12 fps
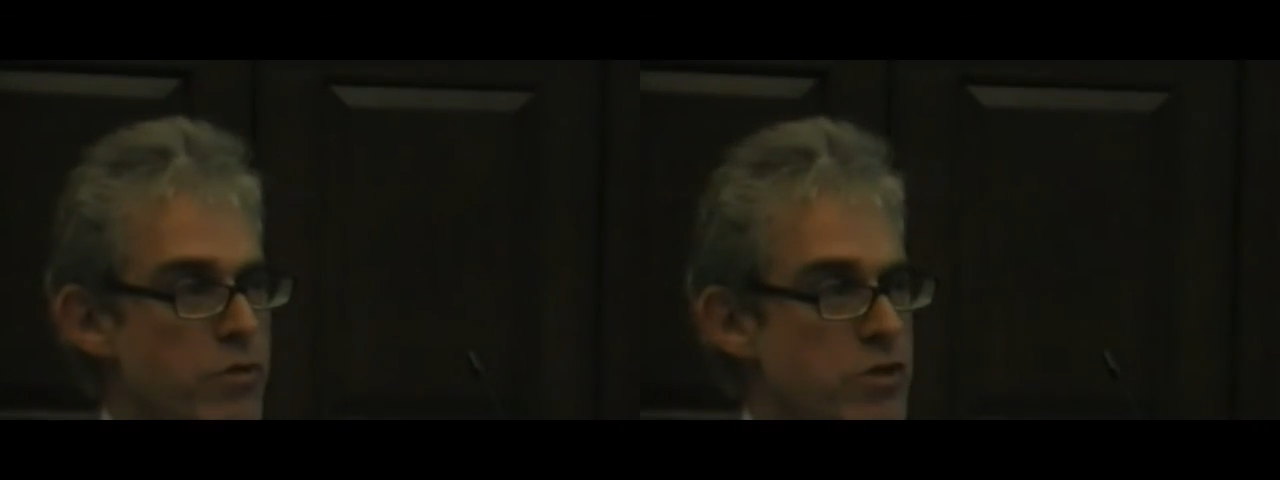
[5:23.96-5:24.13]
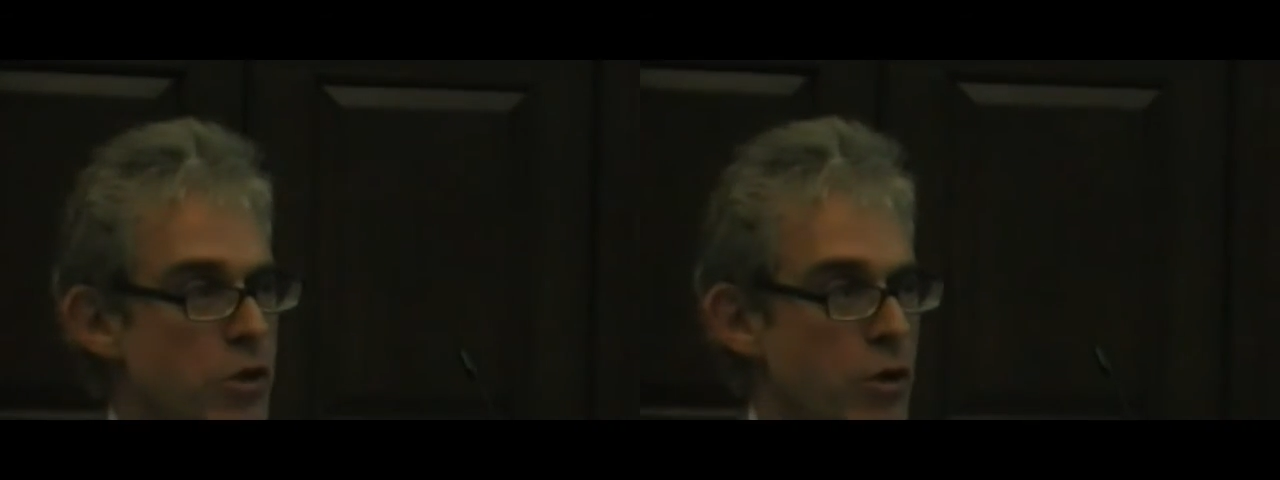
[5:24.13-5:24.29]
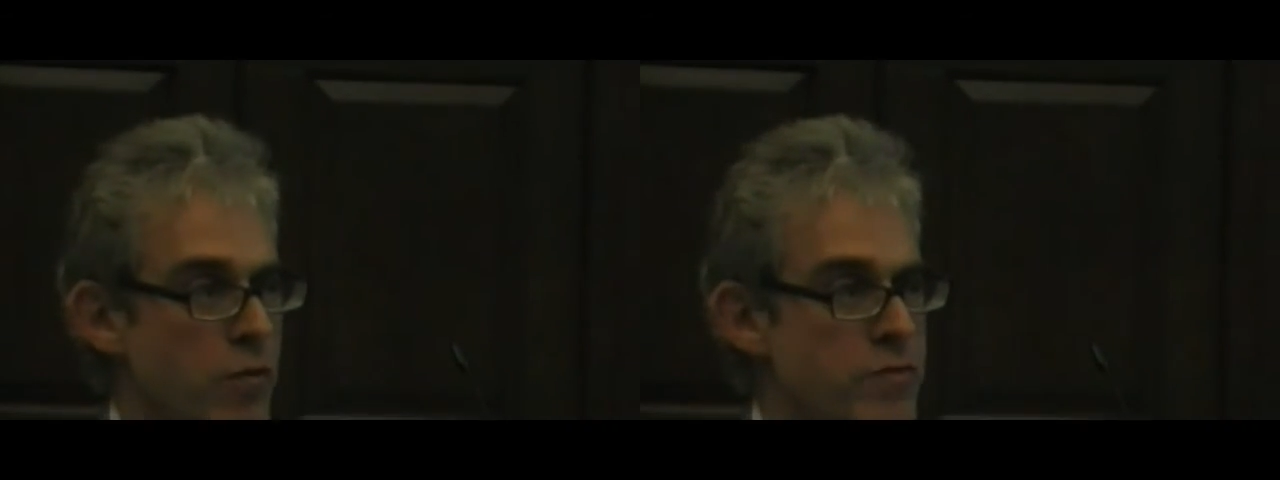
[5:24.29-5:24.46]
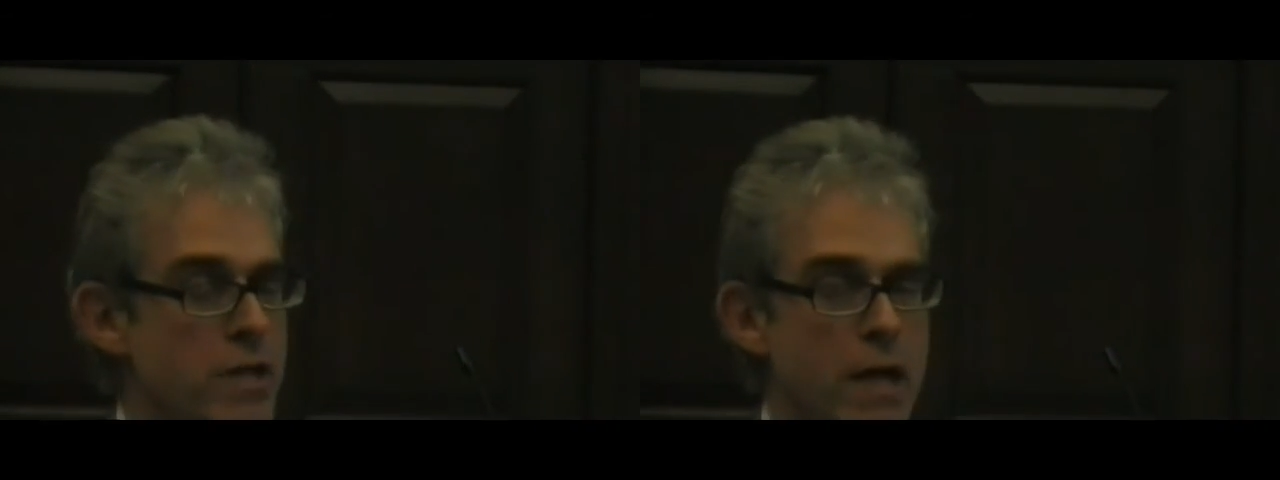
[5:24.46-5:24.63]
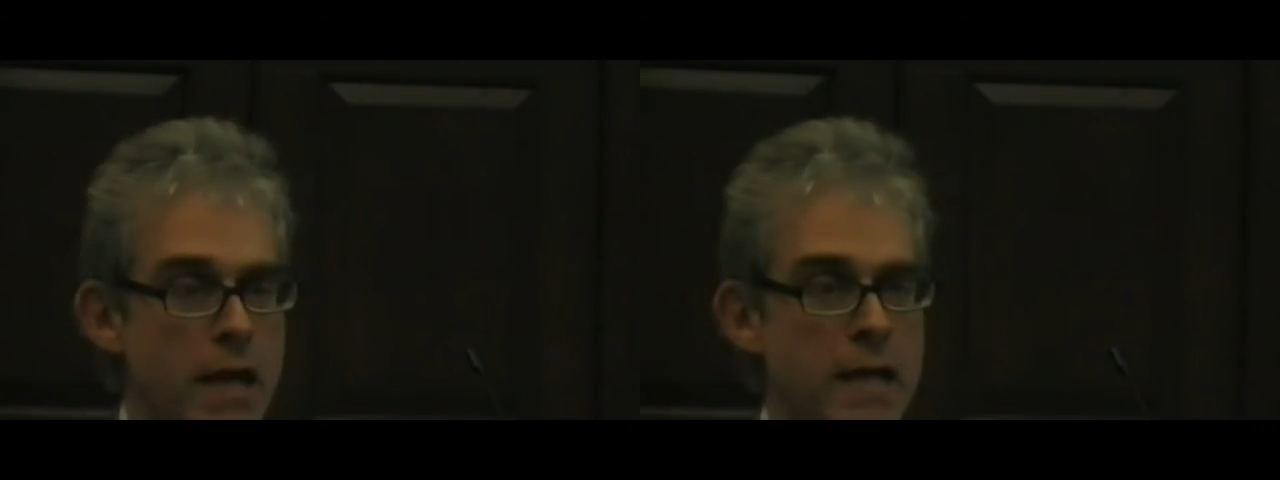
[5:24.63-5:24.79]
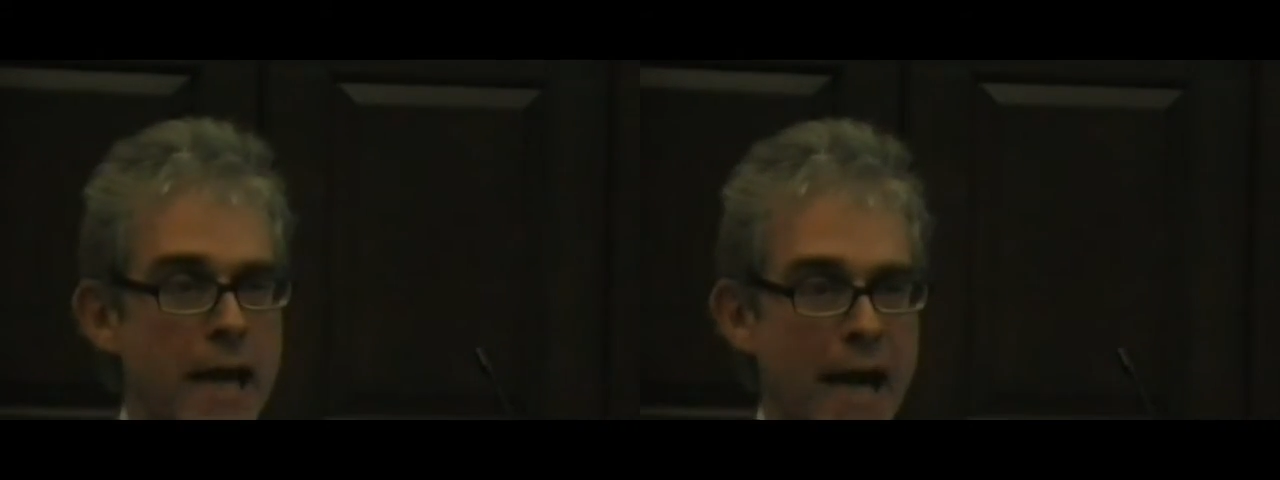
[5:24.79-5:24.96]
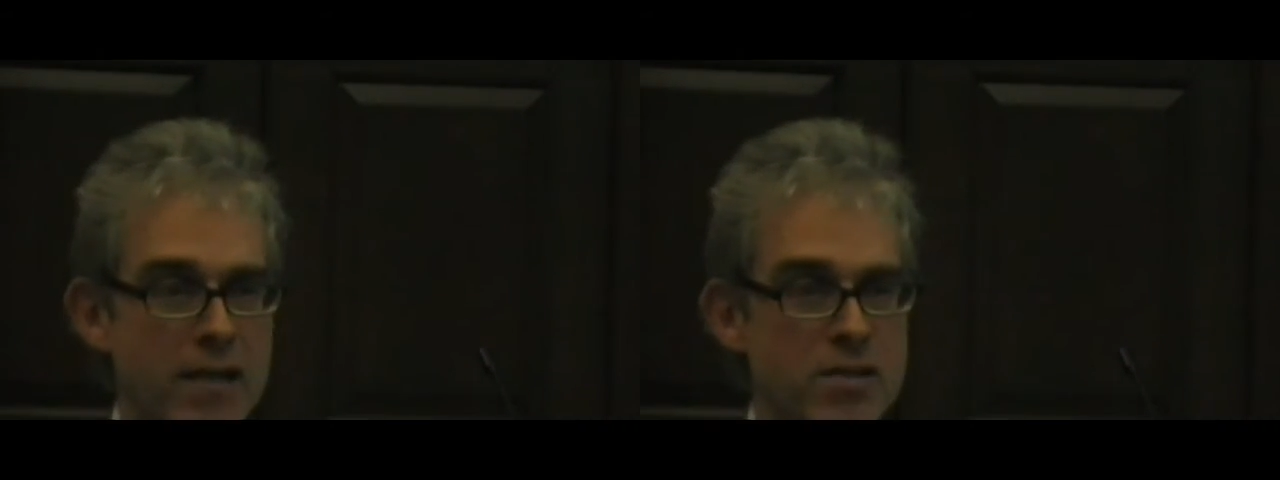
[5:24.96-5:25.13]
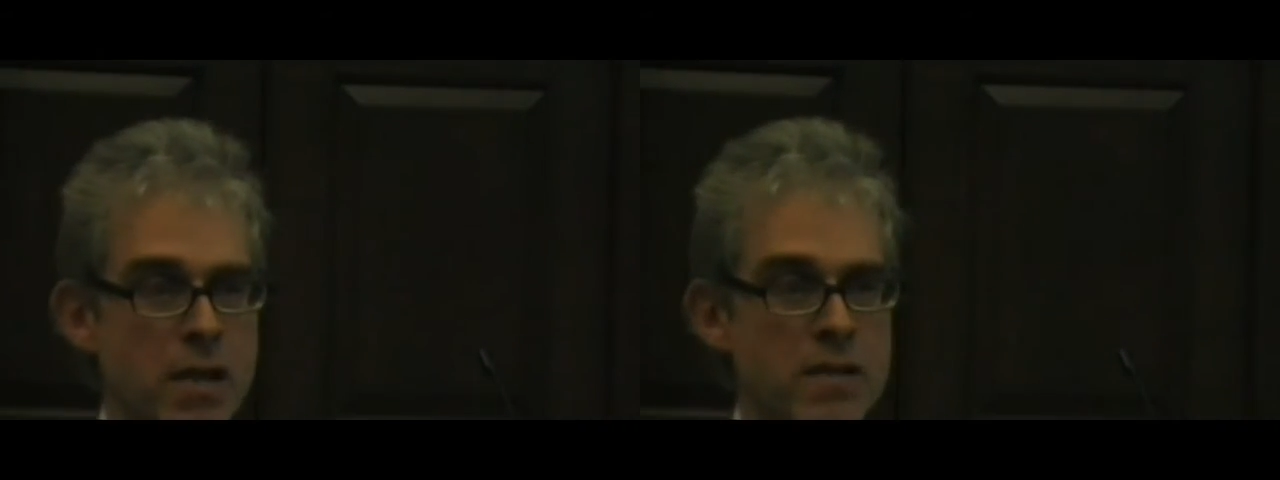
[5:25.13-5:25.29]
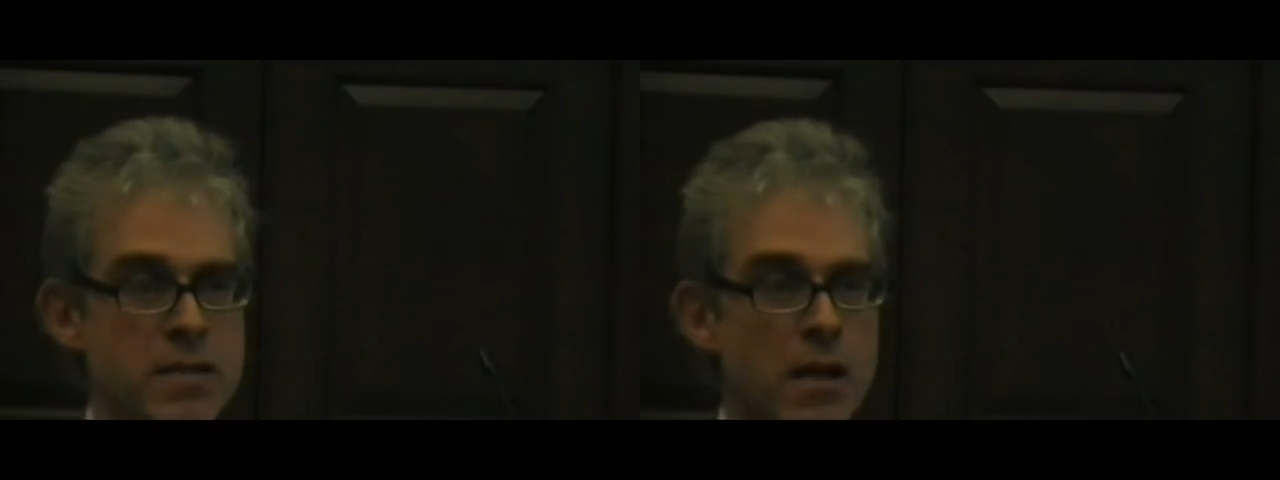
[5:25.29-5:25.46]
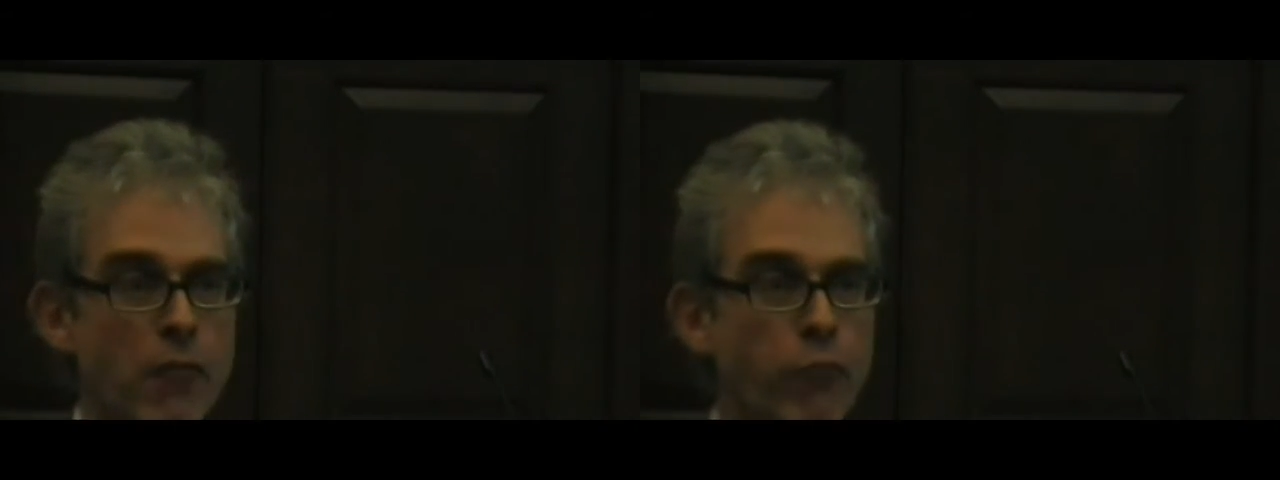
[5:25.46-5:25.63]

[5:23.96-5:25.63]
reserves in excess